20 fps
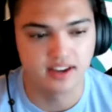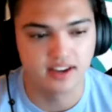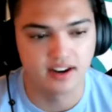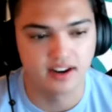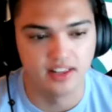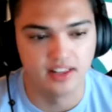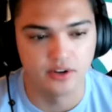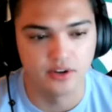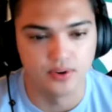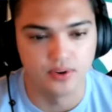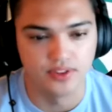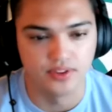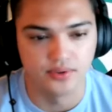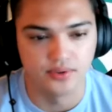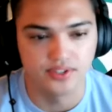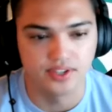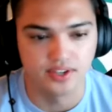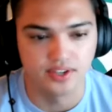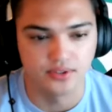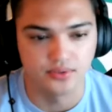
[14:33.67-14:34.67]
kind of like one of
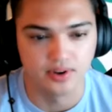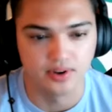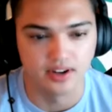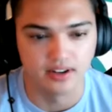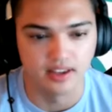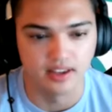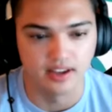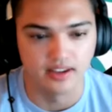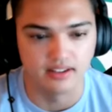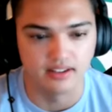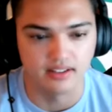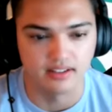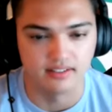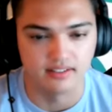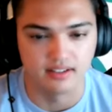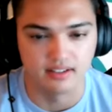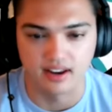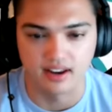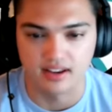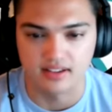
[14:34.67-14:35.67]
those things where like in
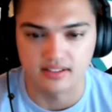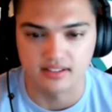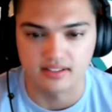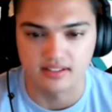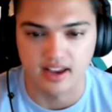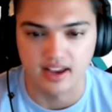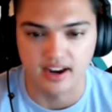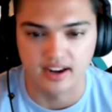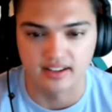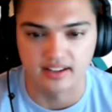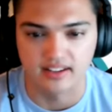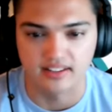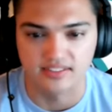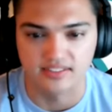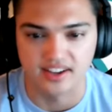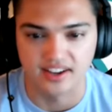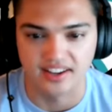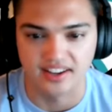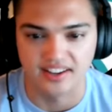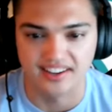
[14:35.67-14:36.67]
today's society, it's
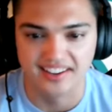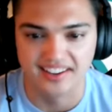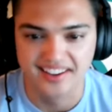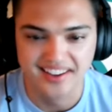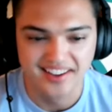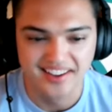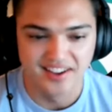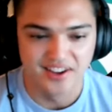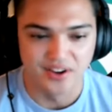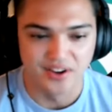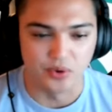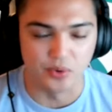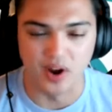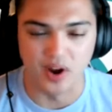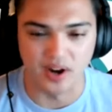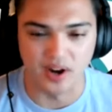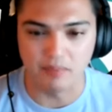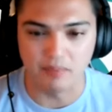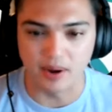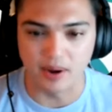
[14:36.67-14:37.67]
like we
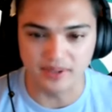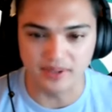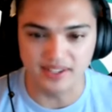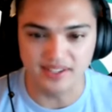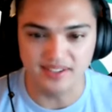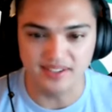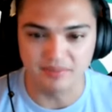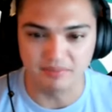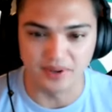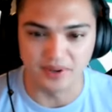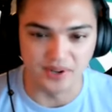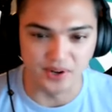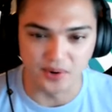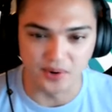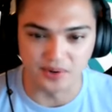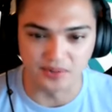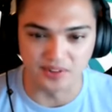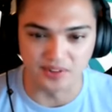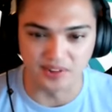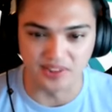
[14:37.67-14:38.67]
want a puppy, but no
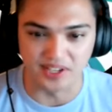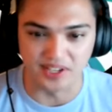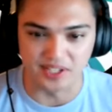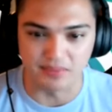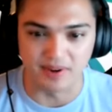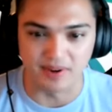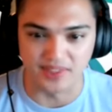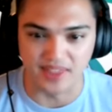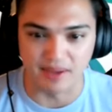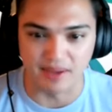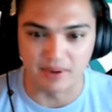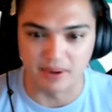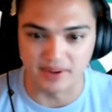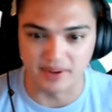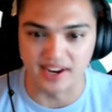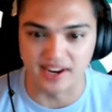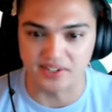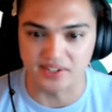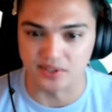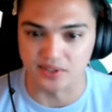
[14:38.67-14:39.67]
one thinks about that
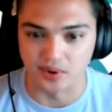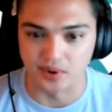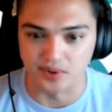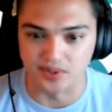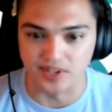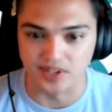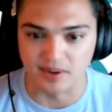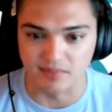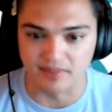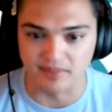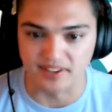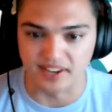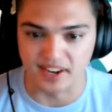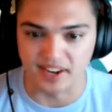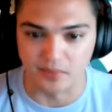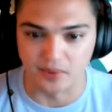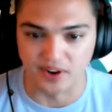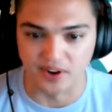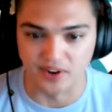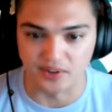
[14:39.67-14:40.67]
puppy actually grows up
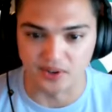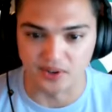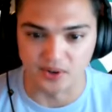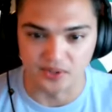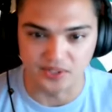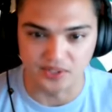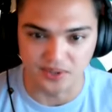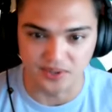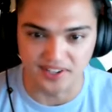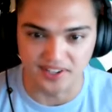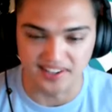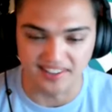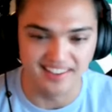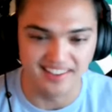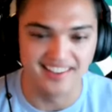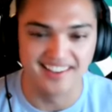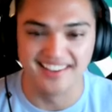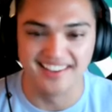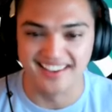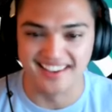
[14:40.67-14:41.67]
and what all goes to it.
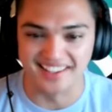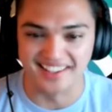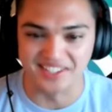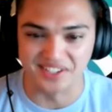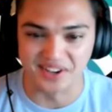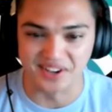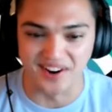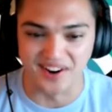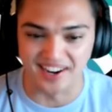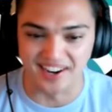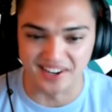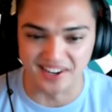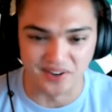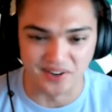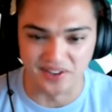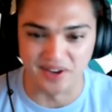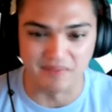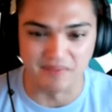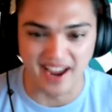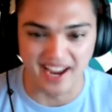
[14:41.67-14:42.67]
And so I can
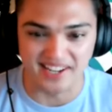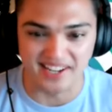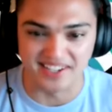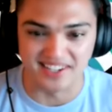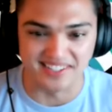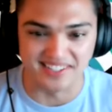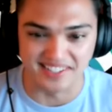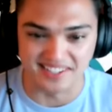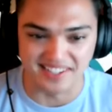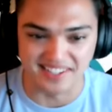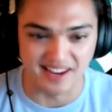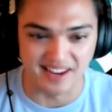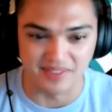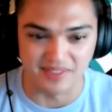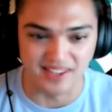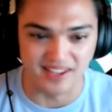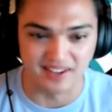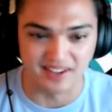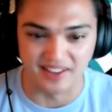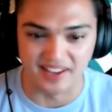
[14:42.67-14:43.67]
only imagine it's the same
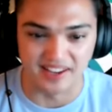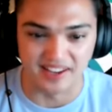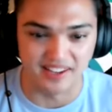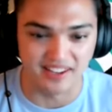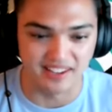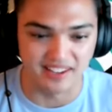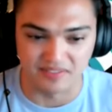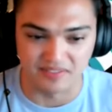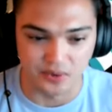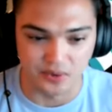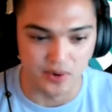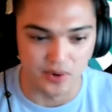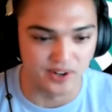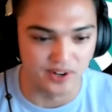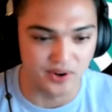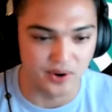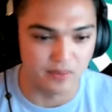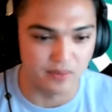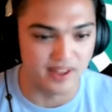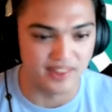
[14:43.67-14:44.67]
thing. Like if you want to
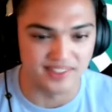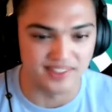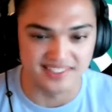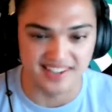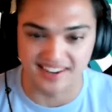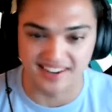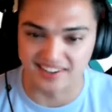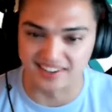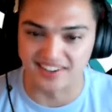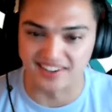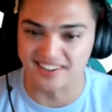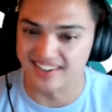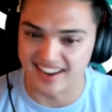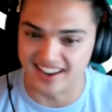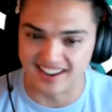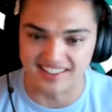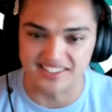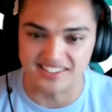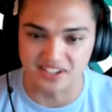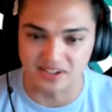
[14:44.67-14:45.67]
go pet the tiger,
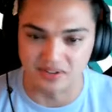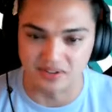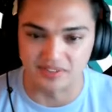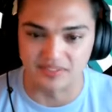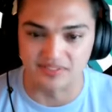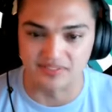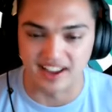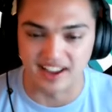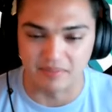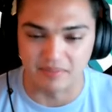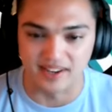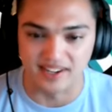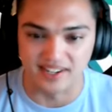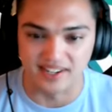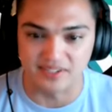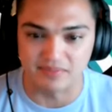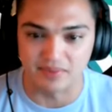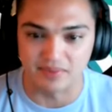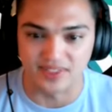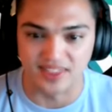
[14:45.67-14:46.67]
yeah, it's cute for 5
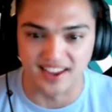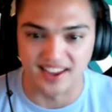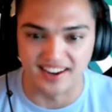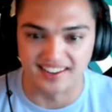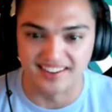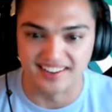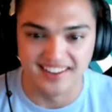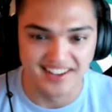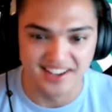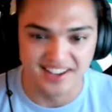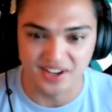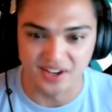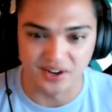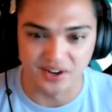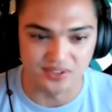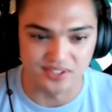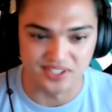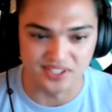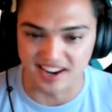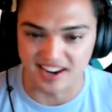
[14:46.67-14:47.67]
minutes, but then you
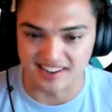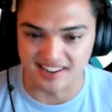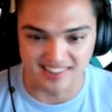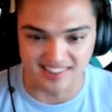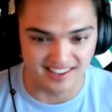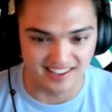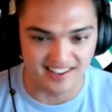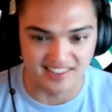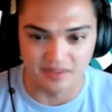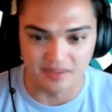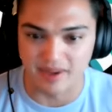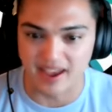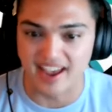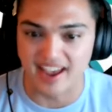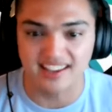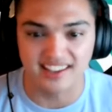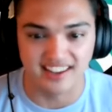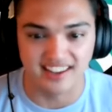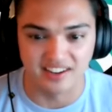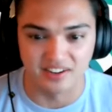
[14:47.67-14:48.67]
don't see anything on the
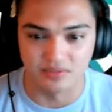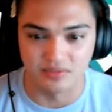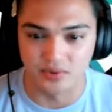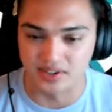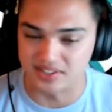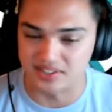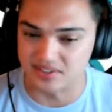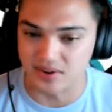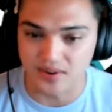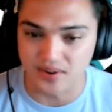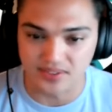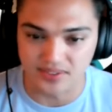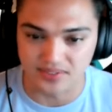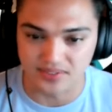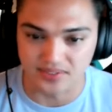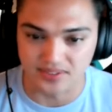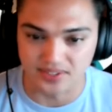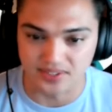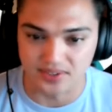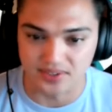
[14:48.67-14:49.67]
back end of what it's going
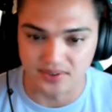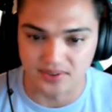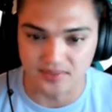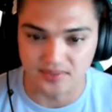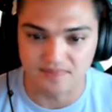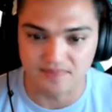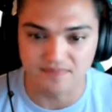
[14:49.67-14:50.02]
through too.